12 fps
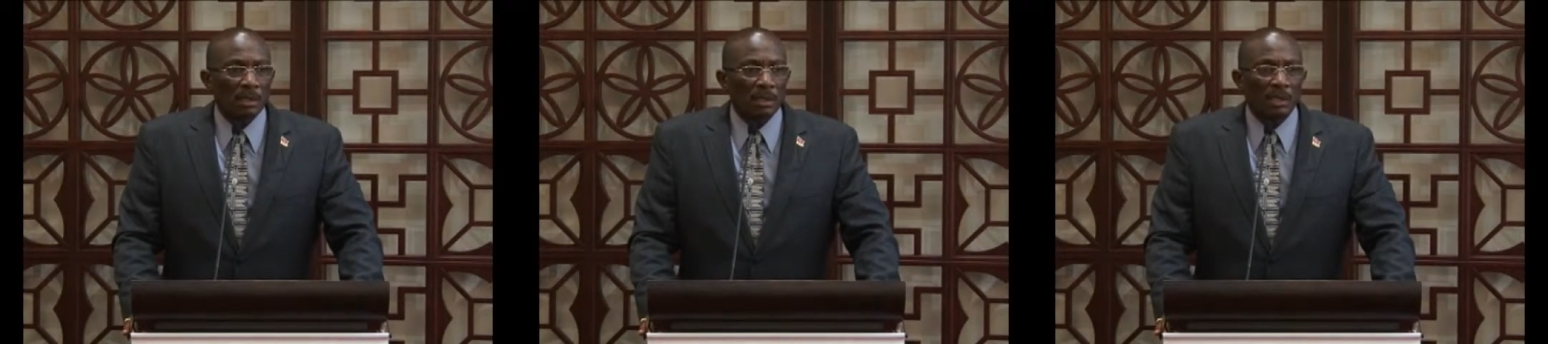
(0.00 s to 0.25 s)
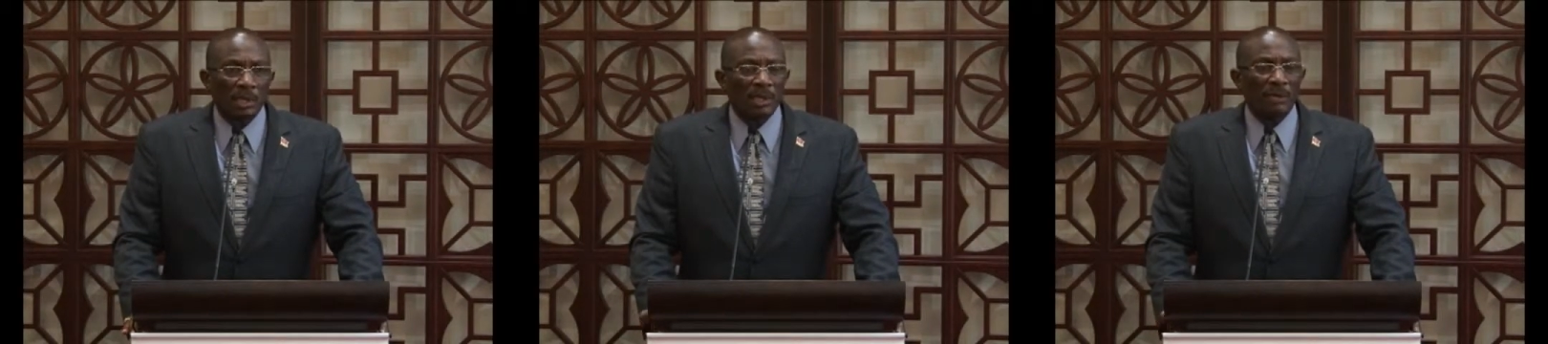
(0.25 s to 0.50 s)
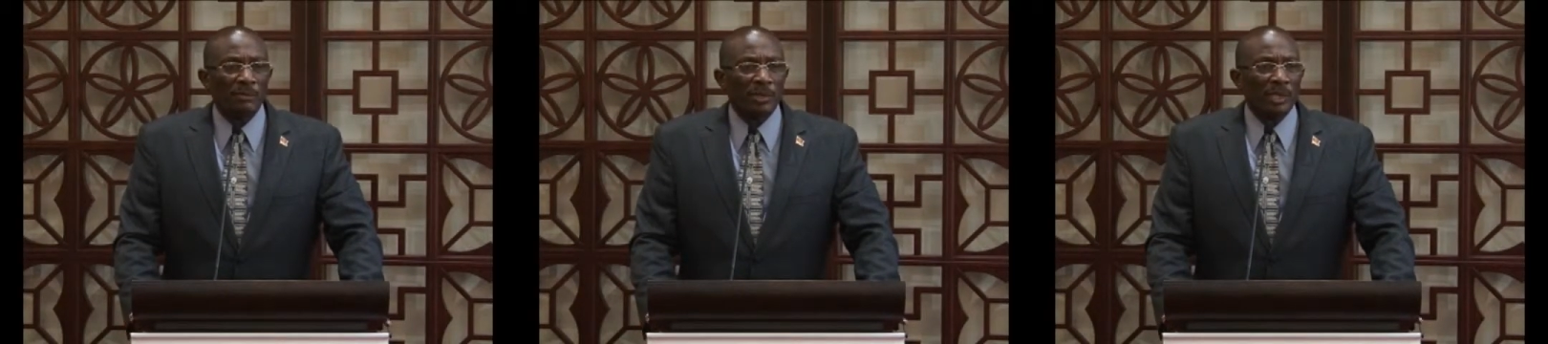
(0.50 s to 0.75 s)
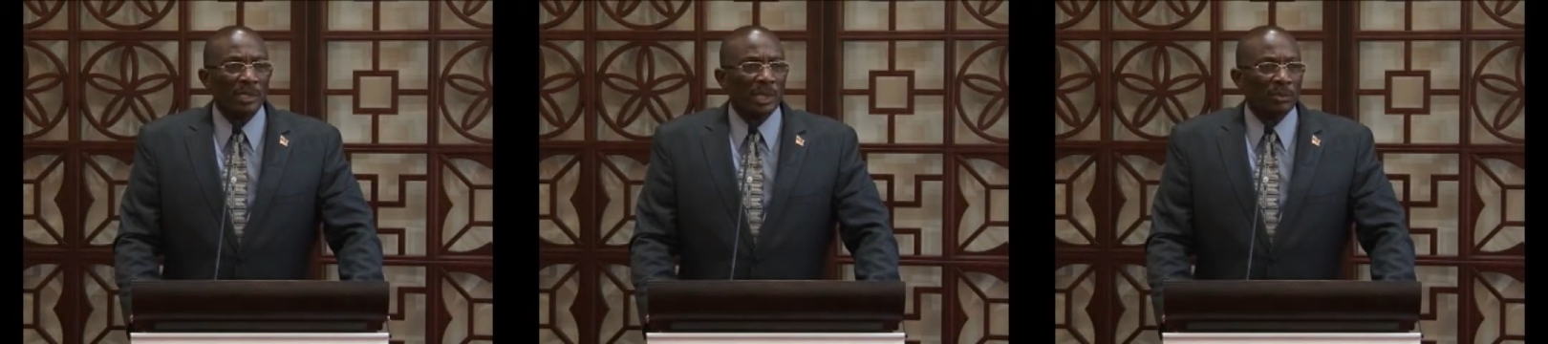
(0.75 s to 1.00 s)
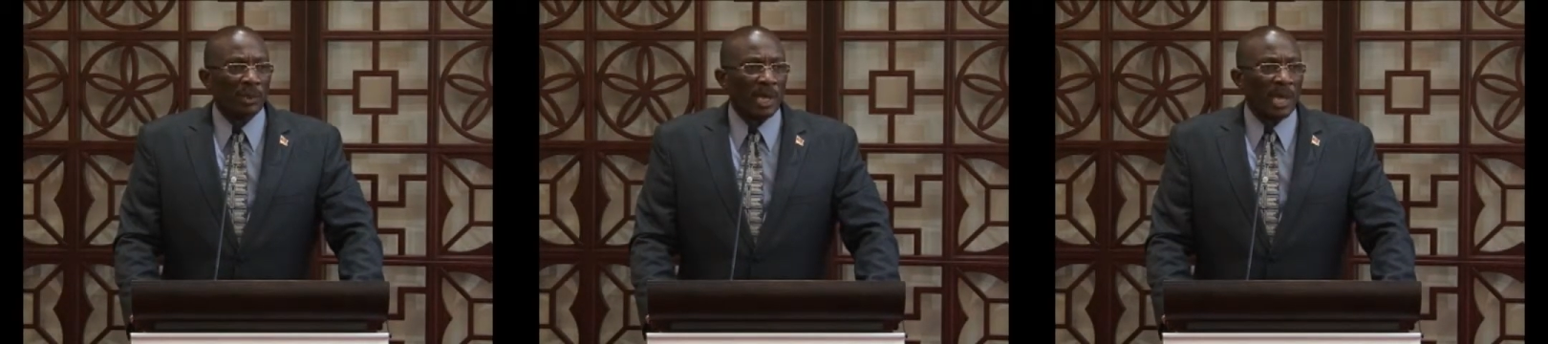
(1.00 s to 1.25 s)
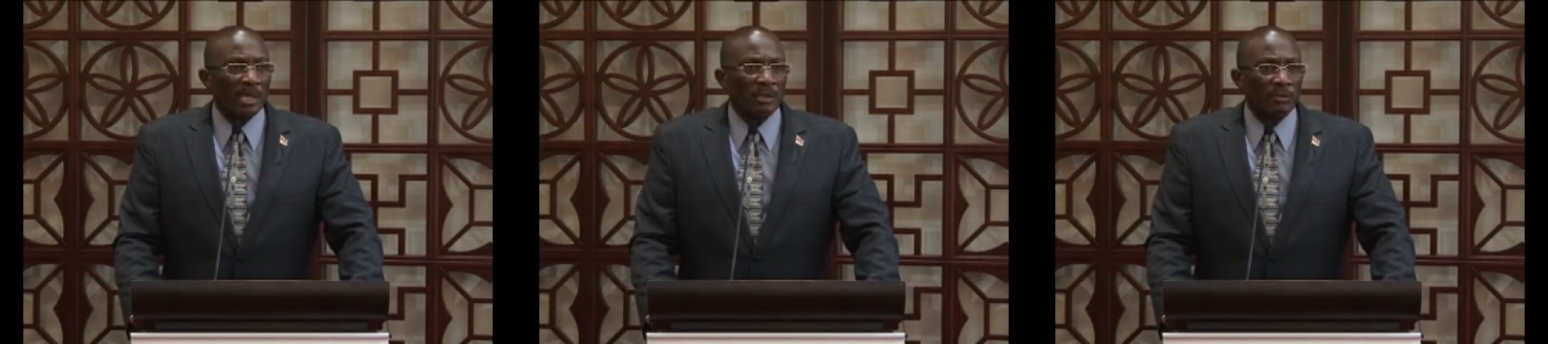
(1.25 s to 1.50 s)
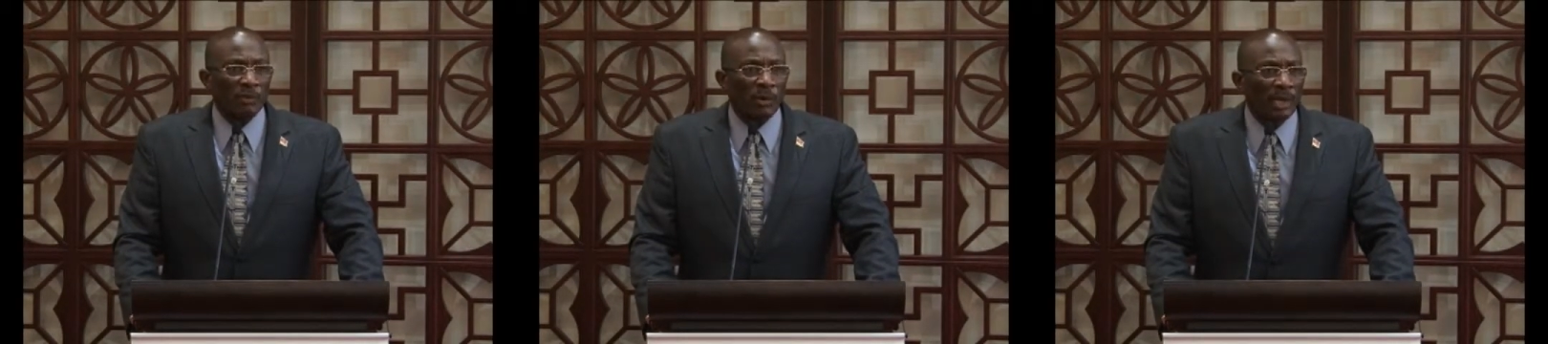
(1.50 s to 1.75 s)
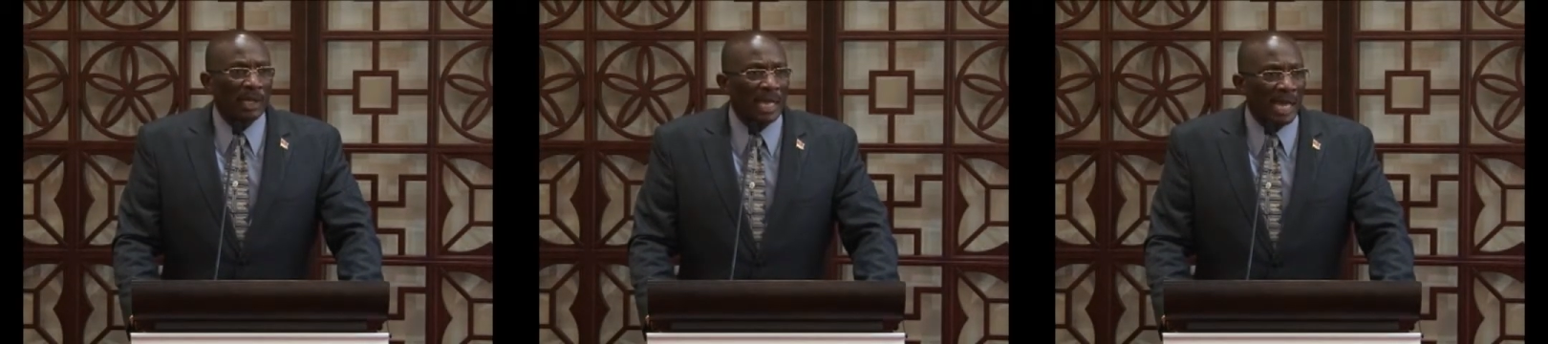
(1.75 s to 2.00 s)
not everything that we ask
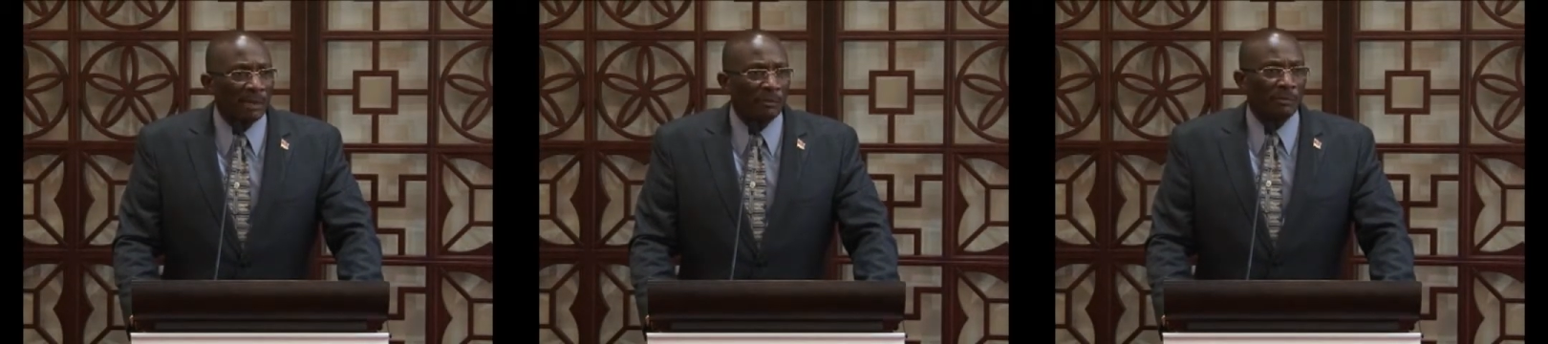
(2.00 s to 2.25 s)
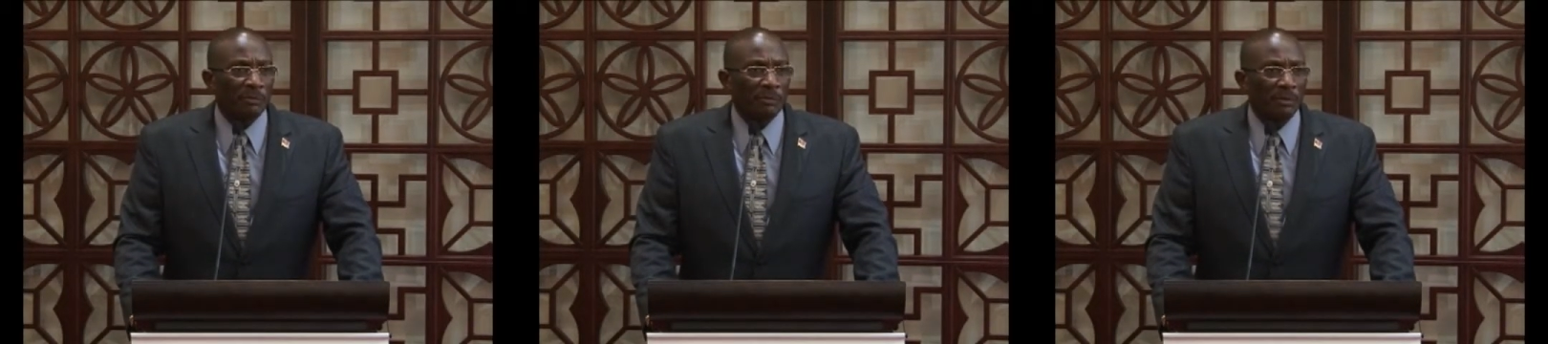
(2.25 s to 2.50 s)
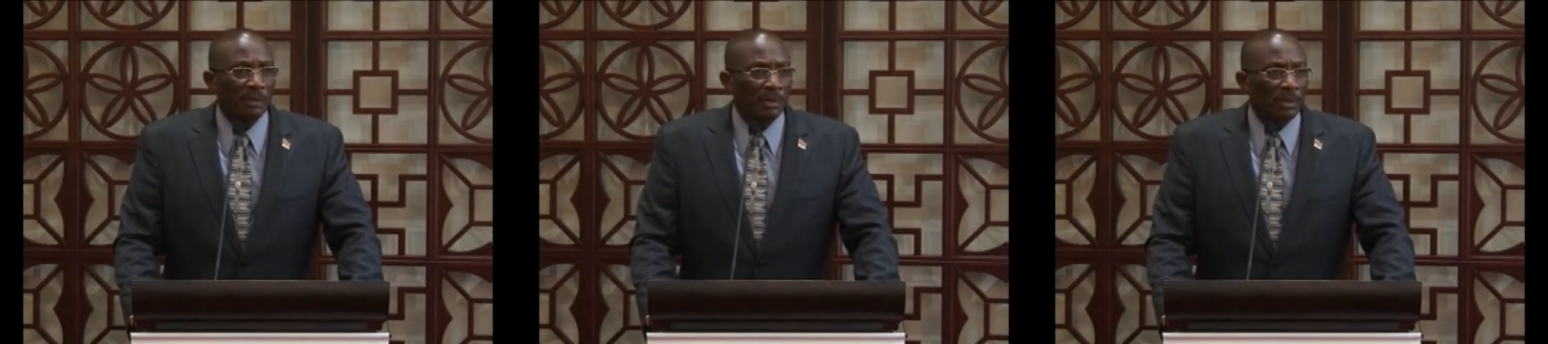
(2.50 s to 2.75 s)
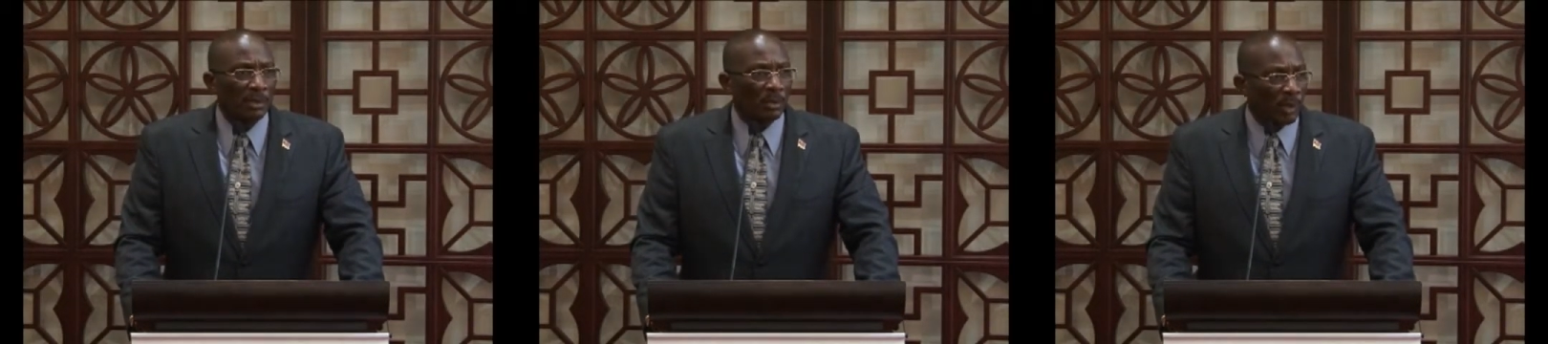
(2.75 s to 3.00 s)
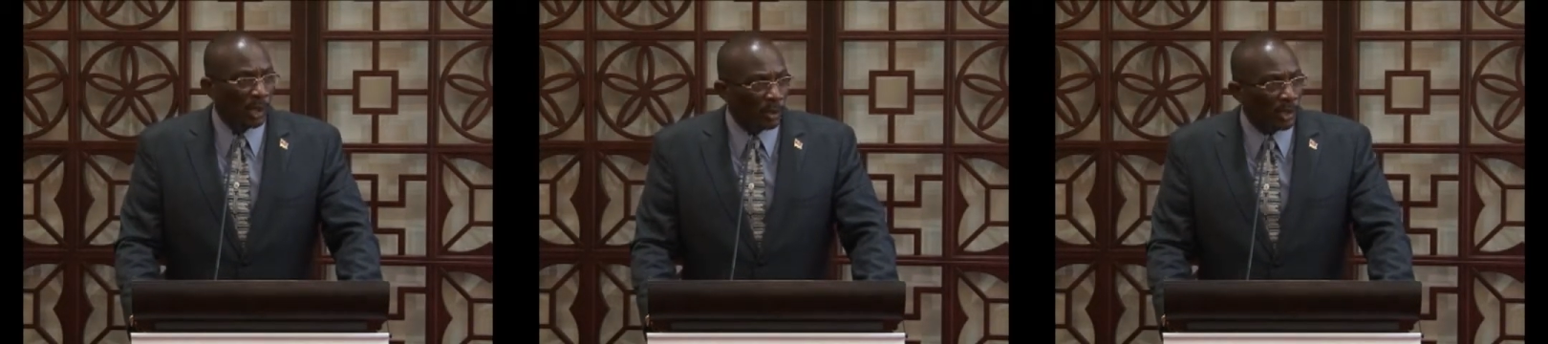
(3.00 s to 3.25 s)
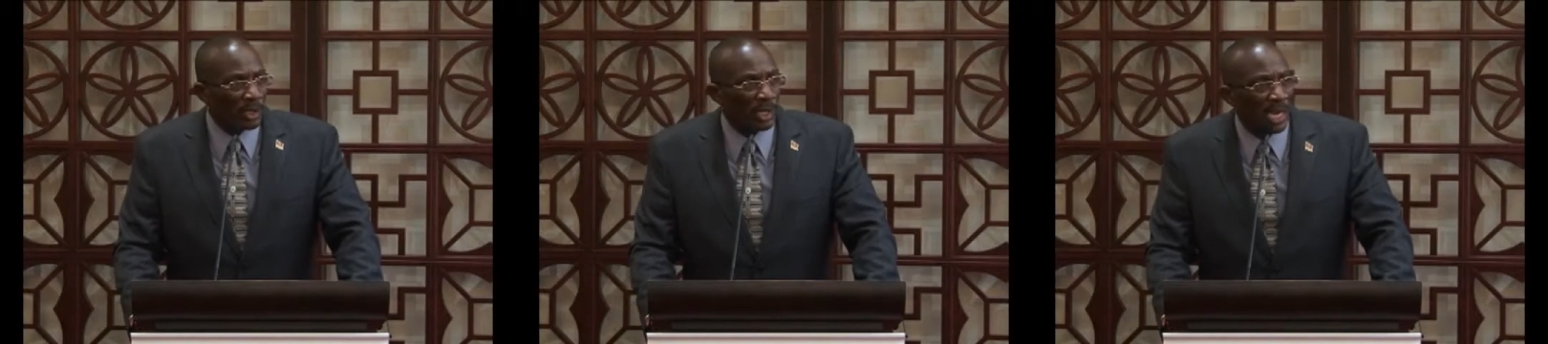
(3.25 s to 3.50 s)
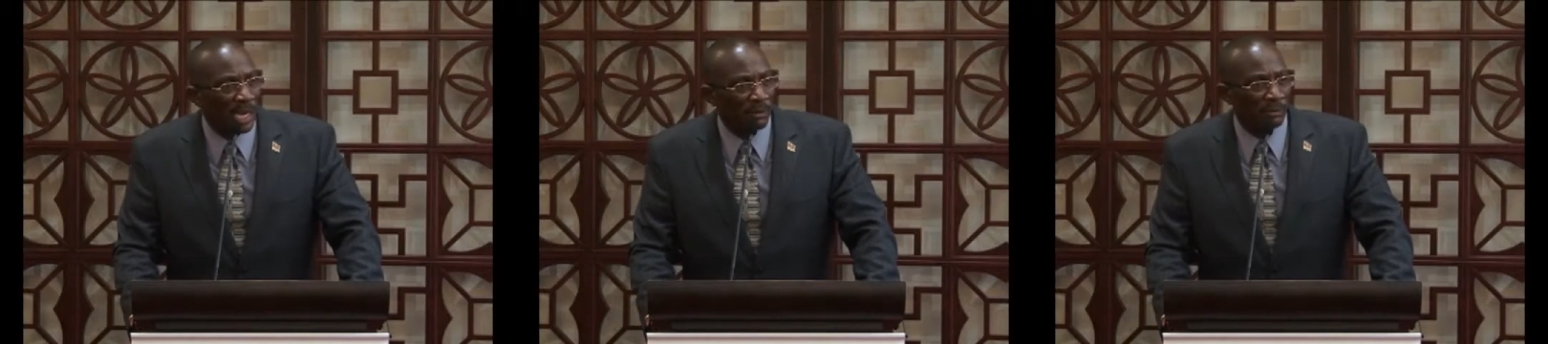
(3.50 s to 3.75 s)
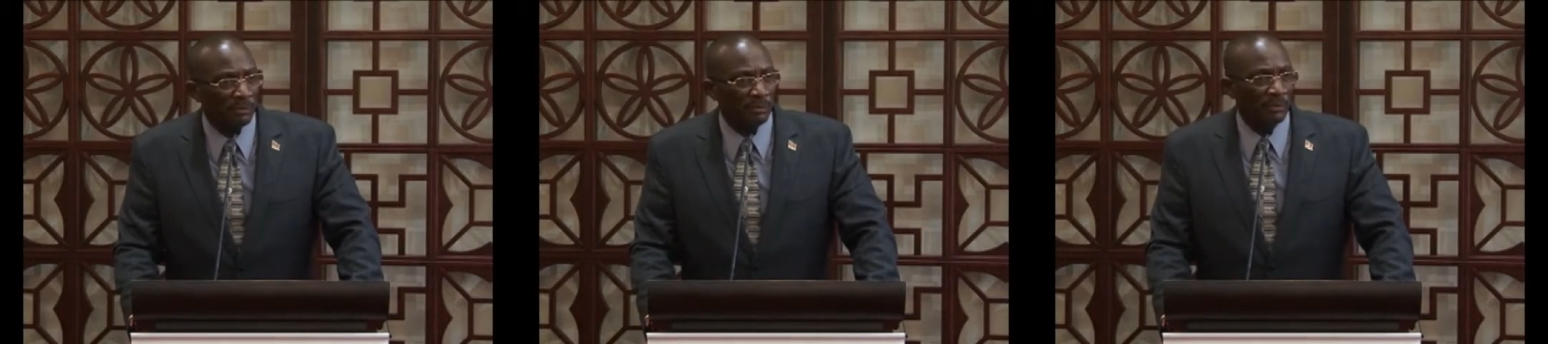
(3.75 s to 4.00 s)
for in life we are going to
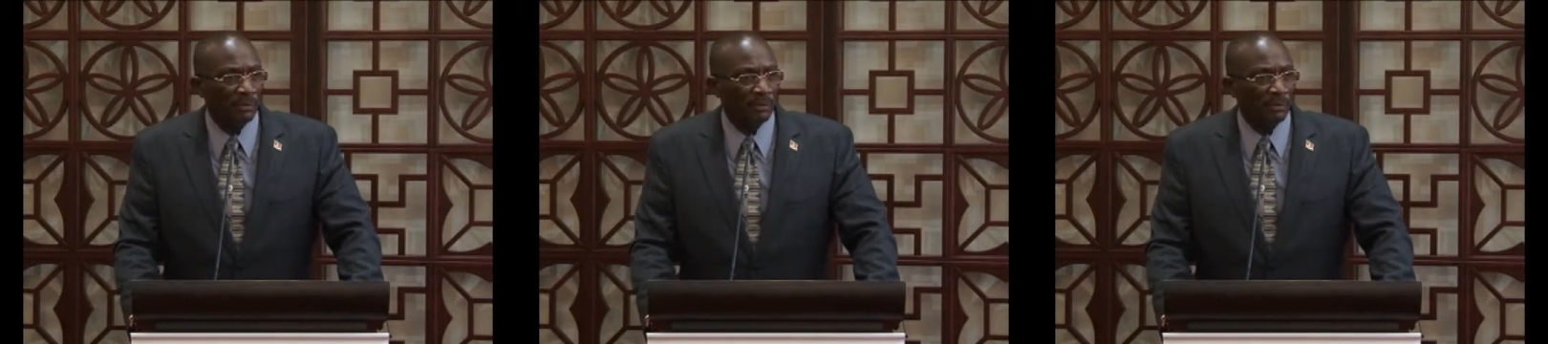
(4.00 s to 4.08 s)
have.